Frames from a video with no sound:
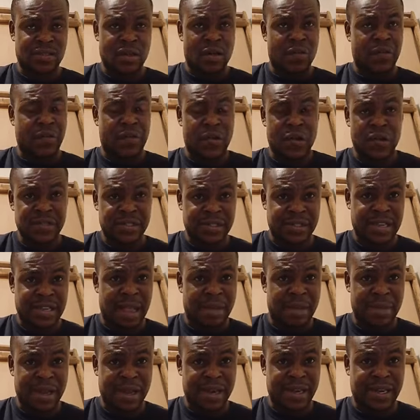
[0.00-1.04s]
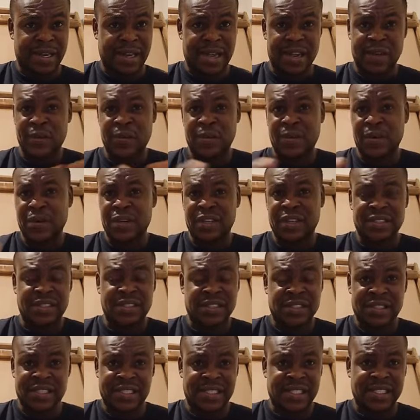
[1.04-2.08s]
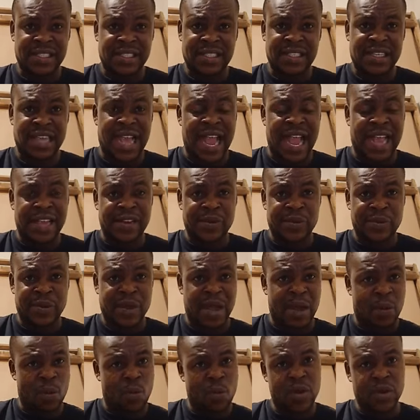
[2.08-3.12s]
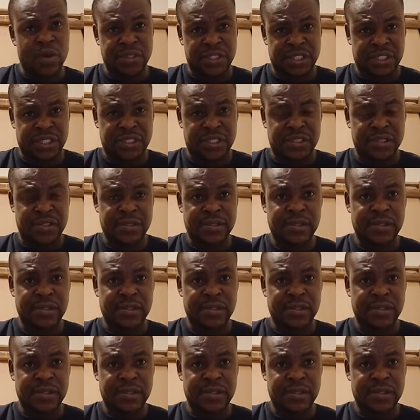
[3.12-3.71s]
of course, America could not just sit idle and watch.